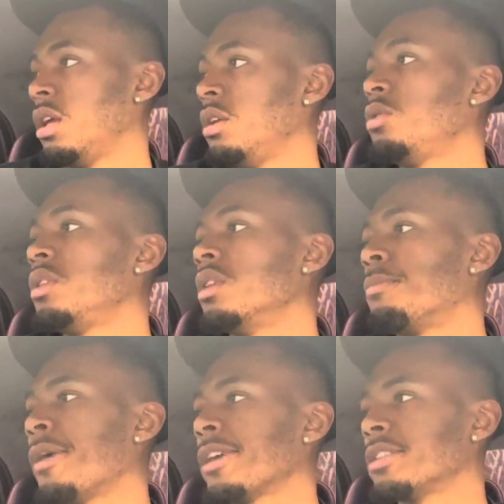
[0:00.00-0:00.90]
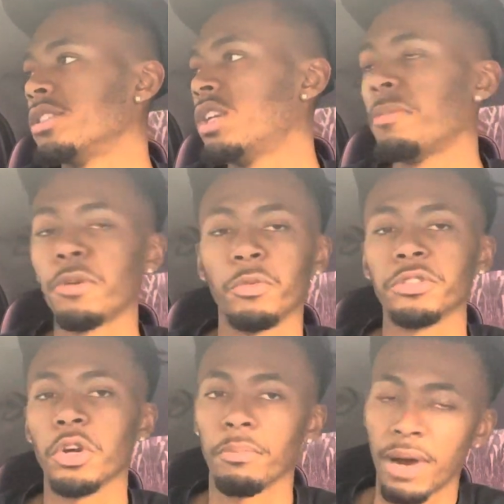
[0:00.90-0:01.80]
You can either practice jumping
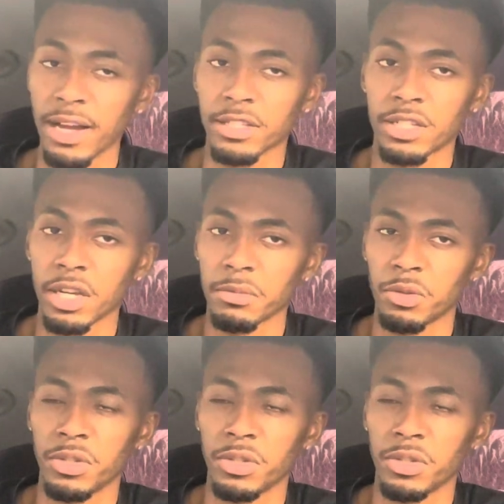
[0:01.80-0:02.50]
with your box jumps.